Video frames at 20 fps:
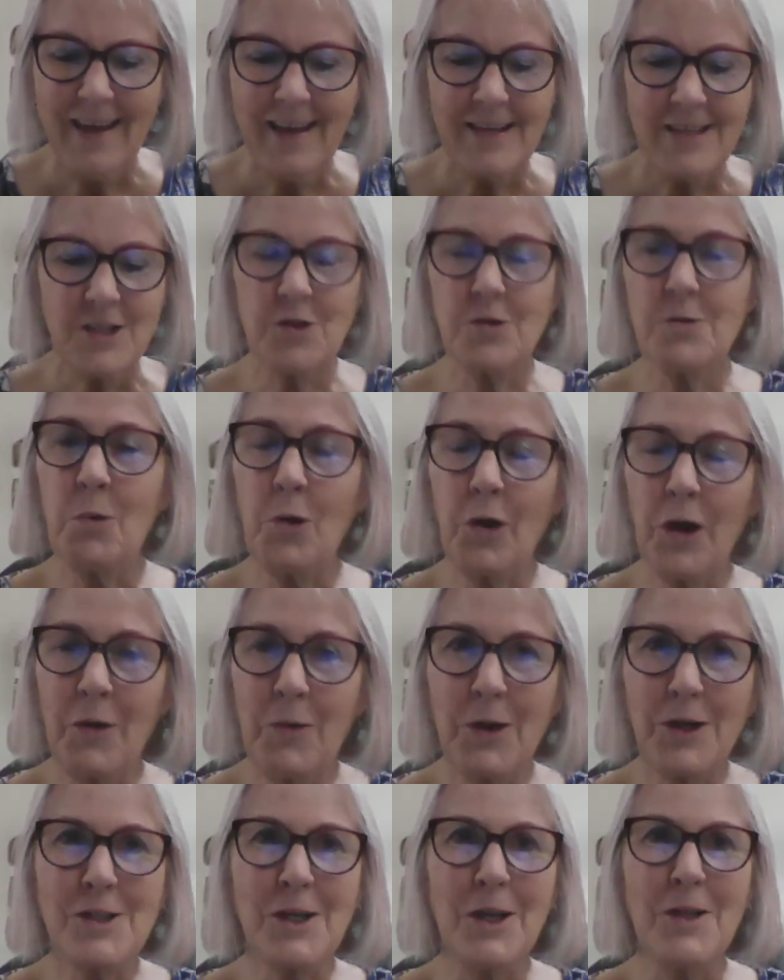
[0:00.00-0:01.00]
So the more I
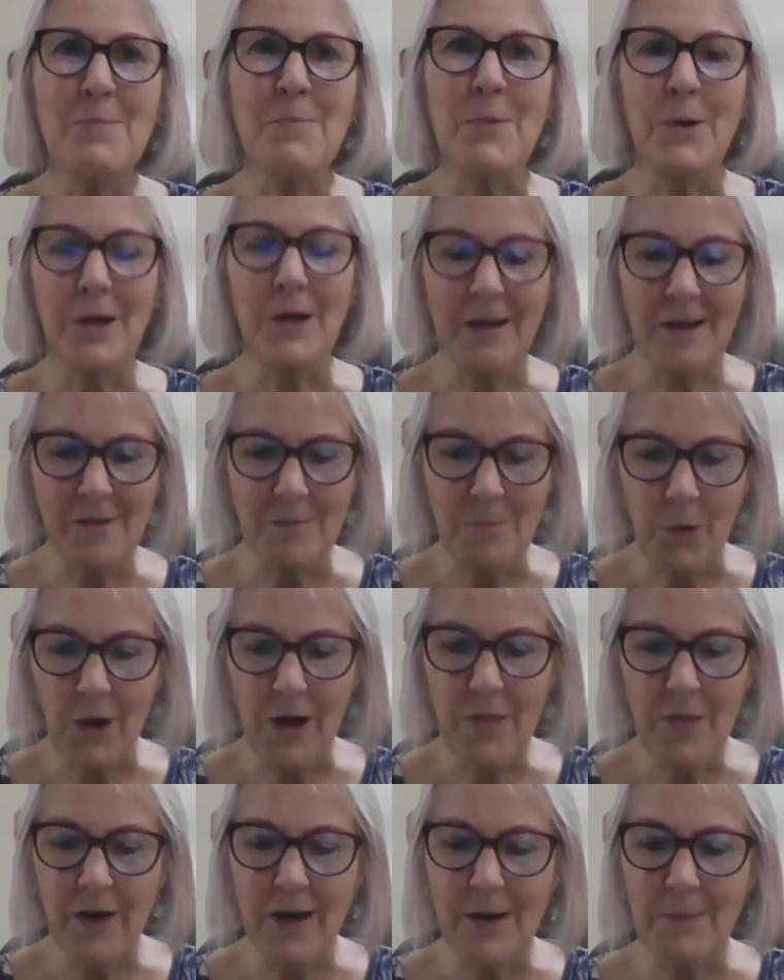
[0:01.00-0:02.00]
worked on the book, the more
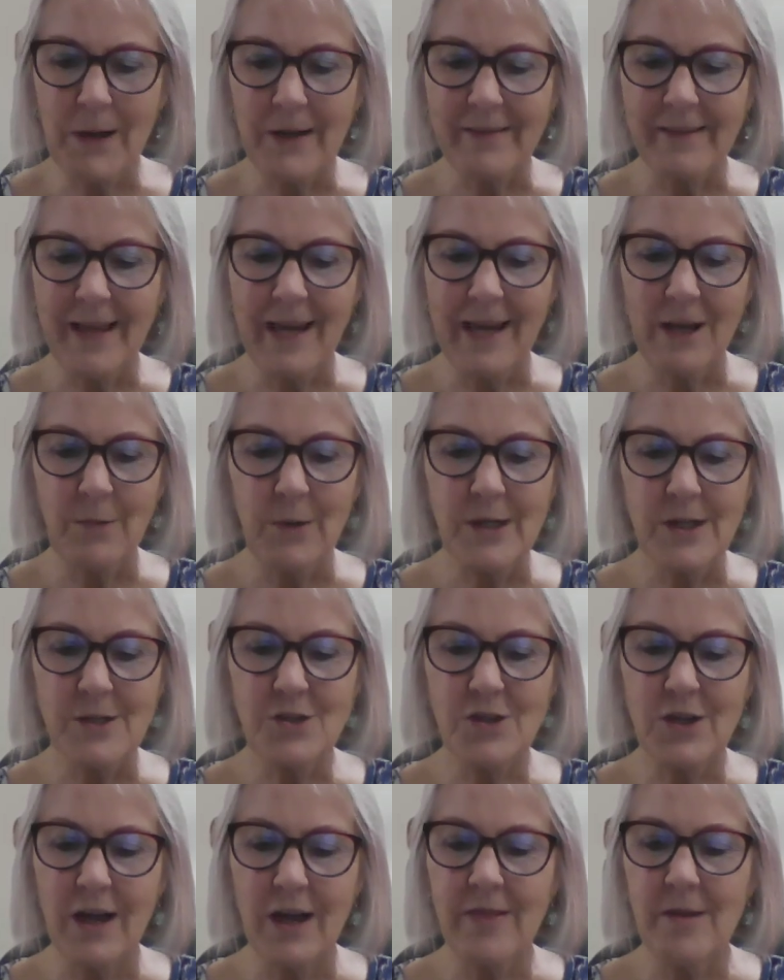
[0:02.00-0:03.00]
I thought about
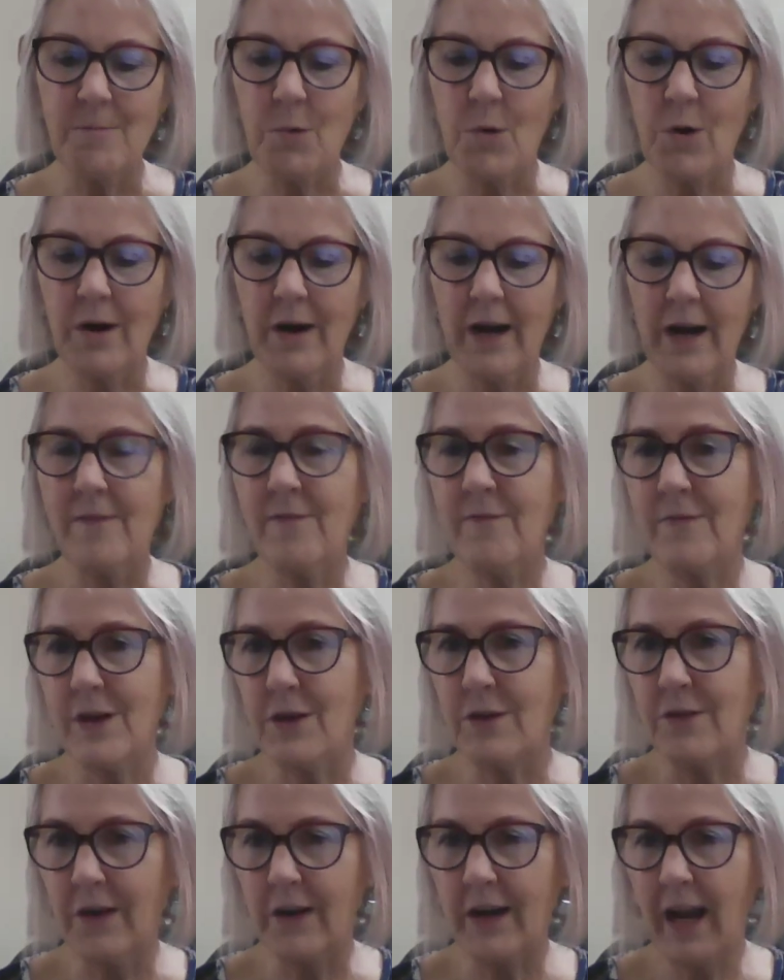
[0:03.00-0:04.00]
language, and the more I
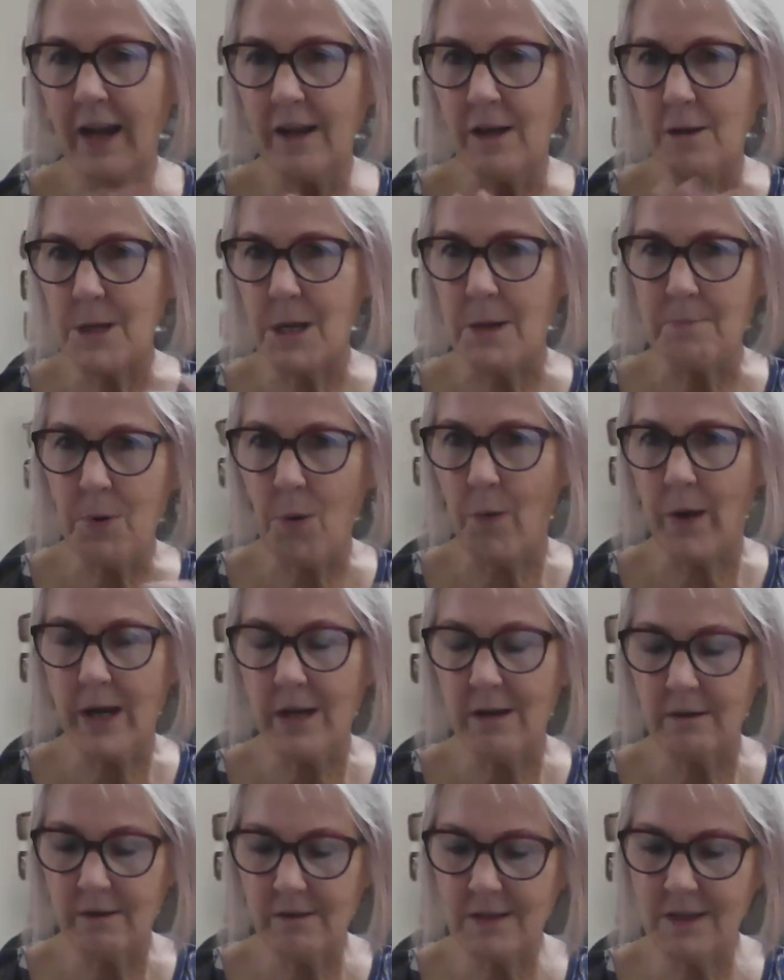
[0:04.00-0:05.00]
figured there had to be a
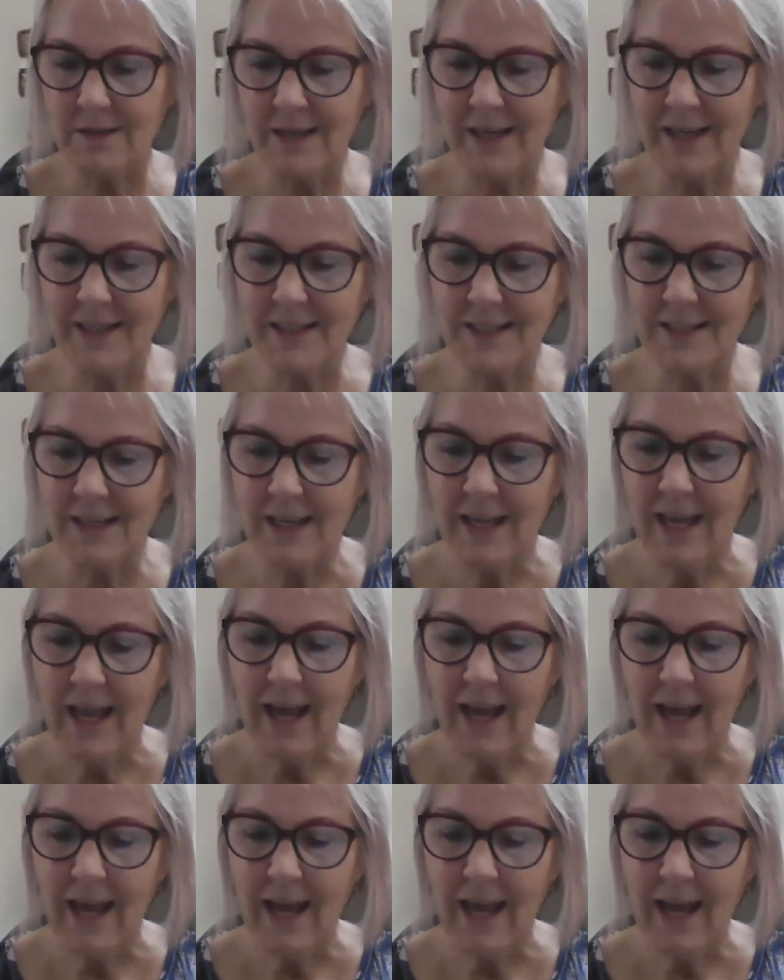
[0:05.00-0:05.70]
point to this.